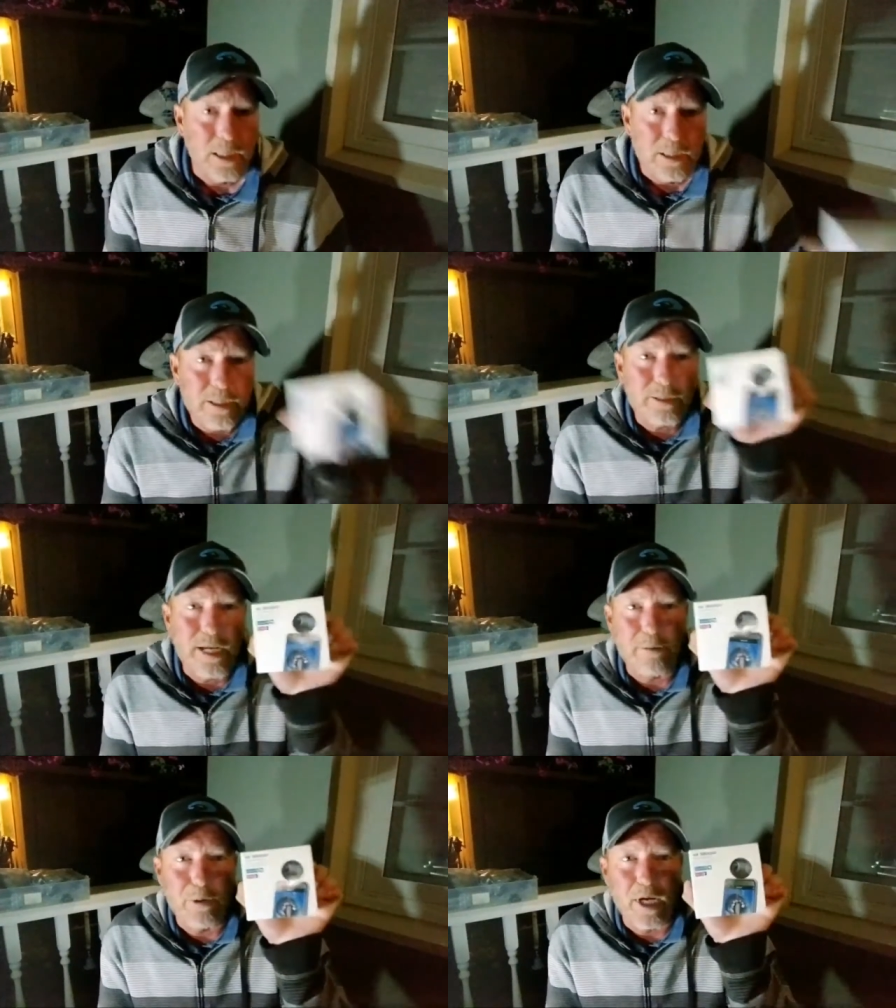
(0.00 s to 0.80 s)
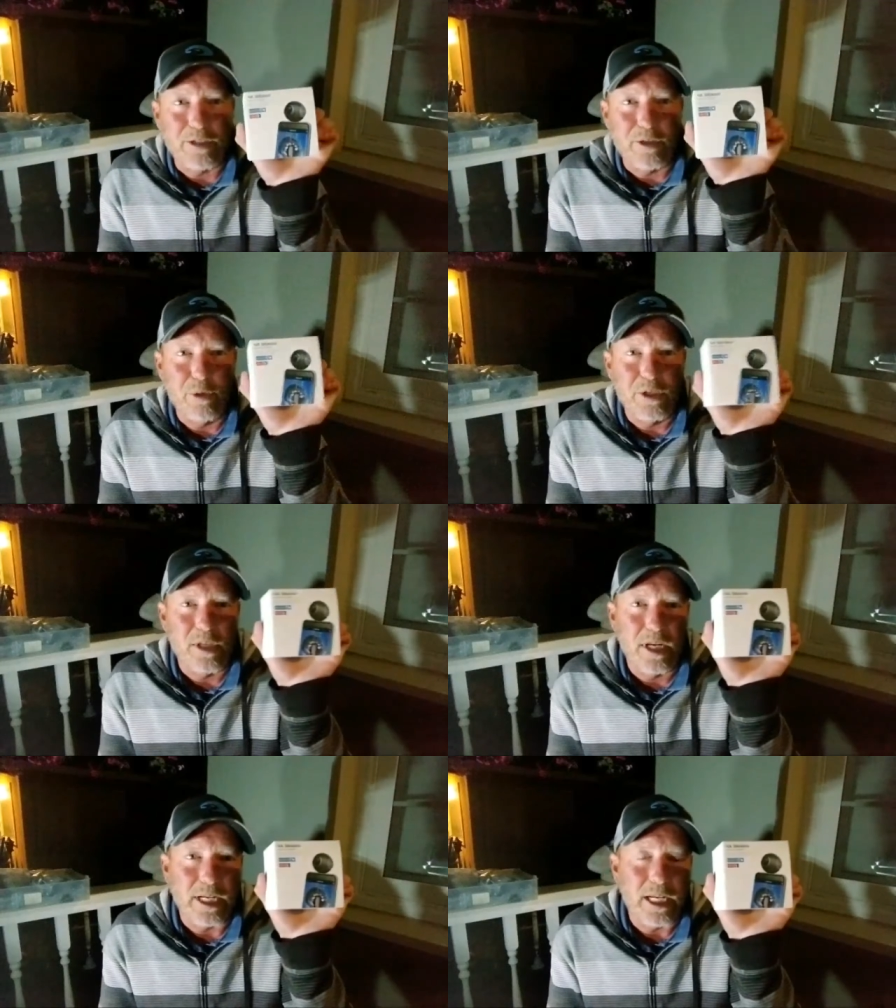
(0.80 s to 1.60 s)
This camera actually works
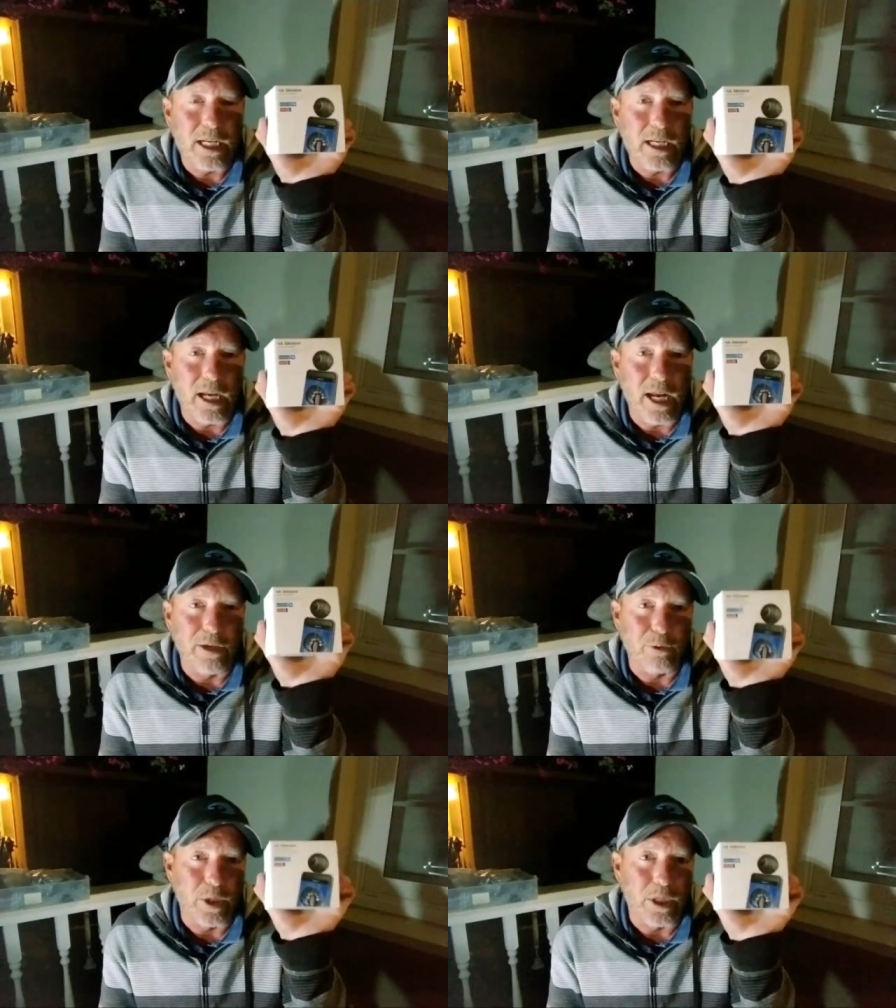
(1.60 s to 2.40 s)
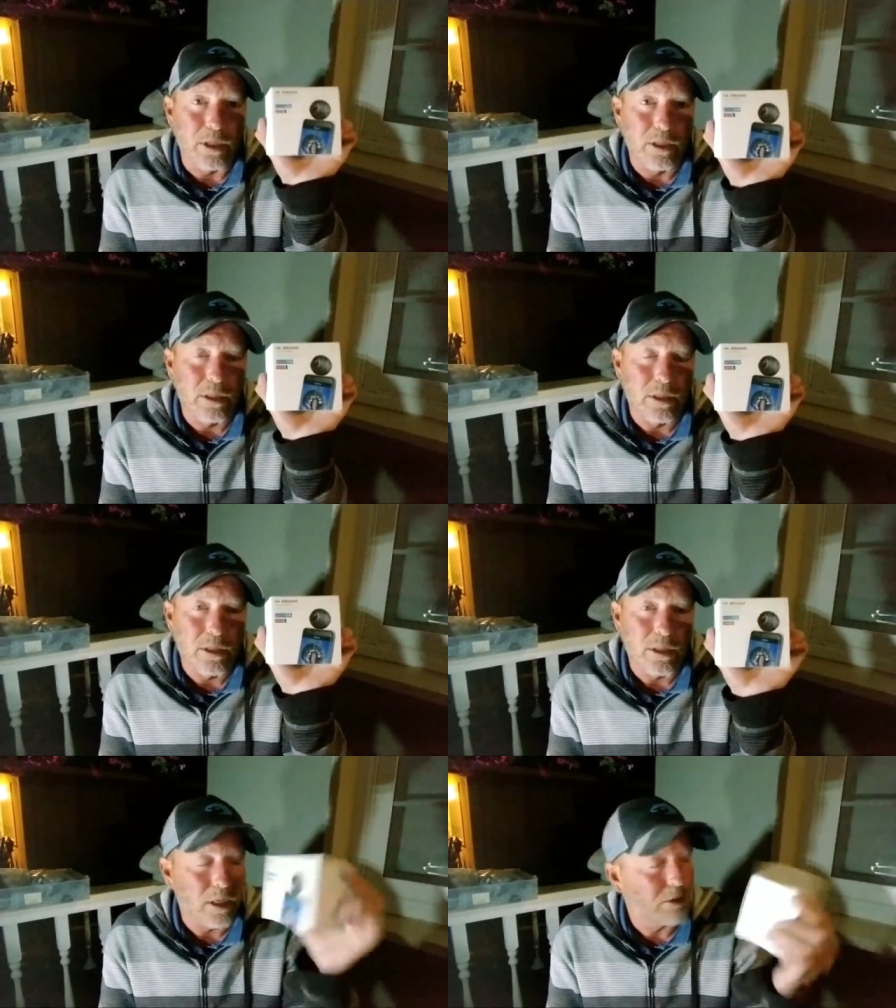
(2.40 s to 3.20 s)
on any Android.
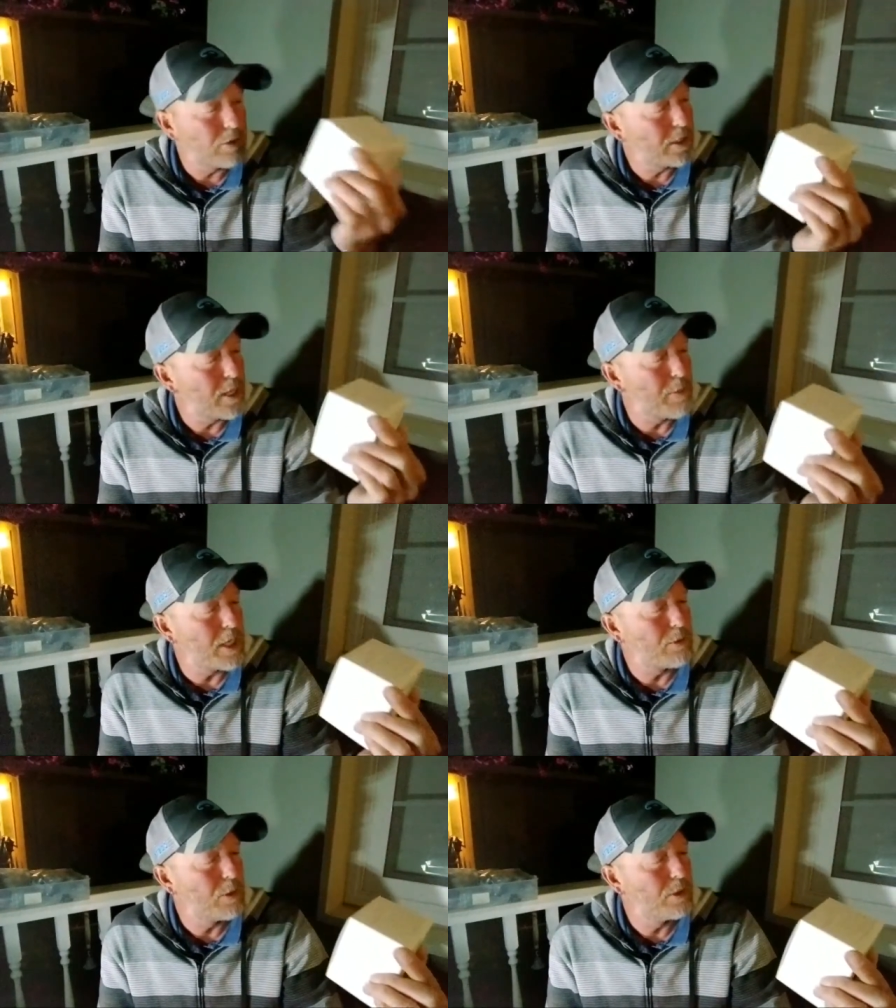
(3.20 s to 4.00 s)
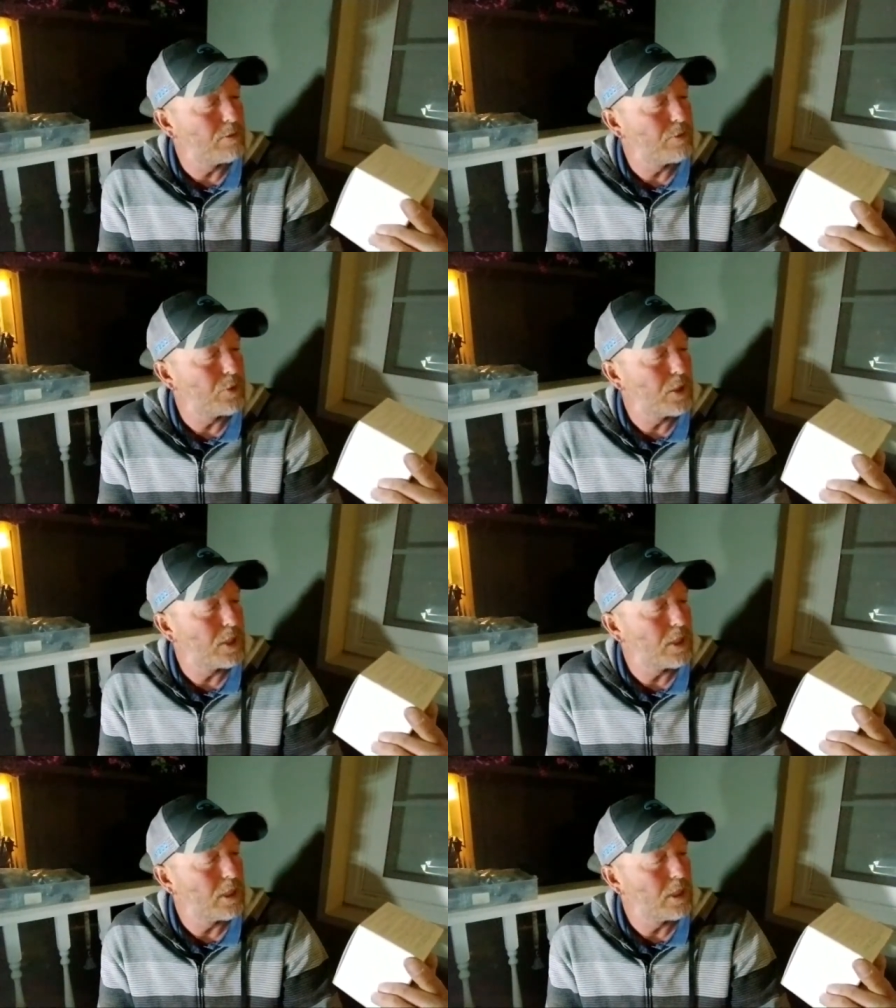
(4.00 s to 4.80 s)
I don't think they make one
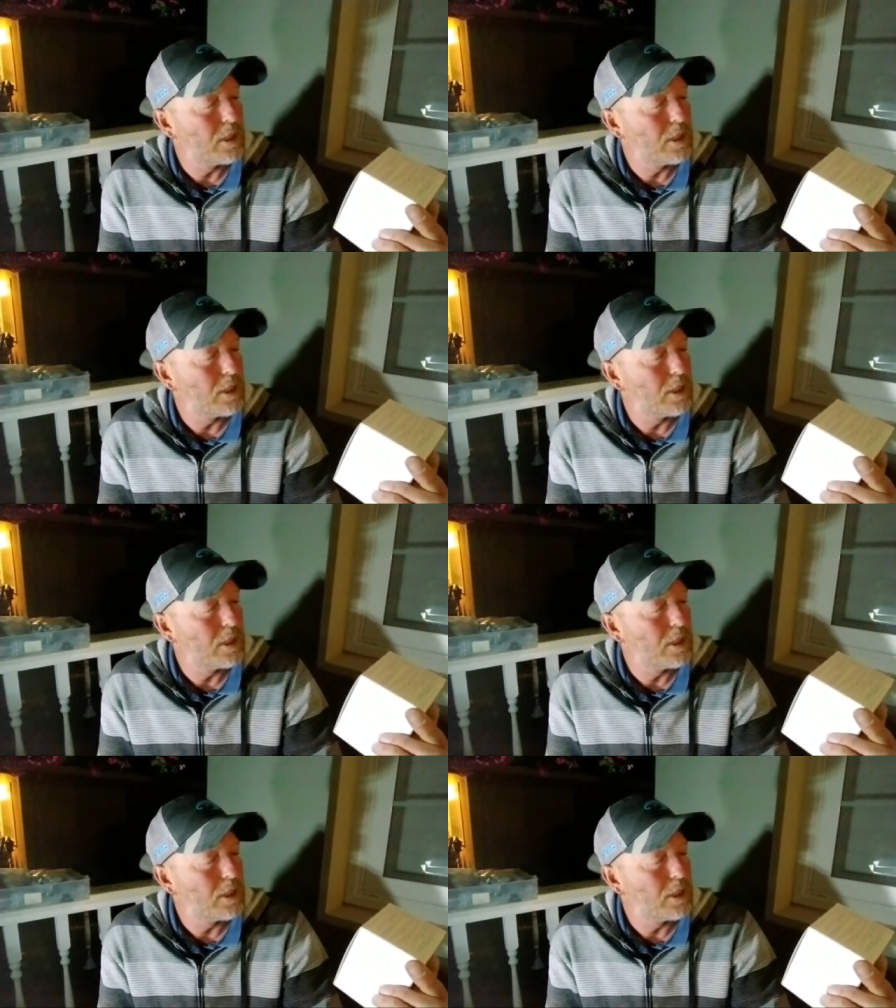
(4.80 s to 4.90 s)
for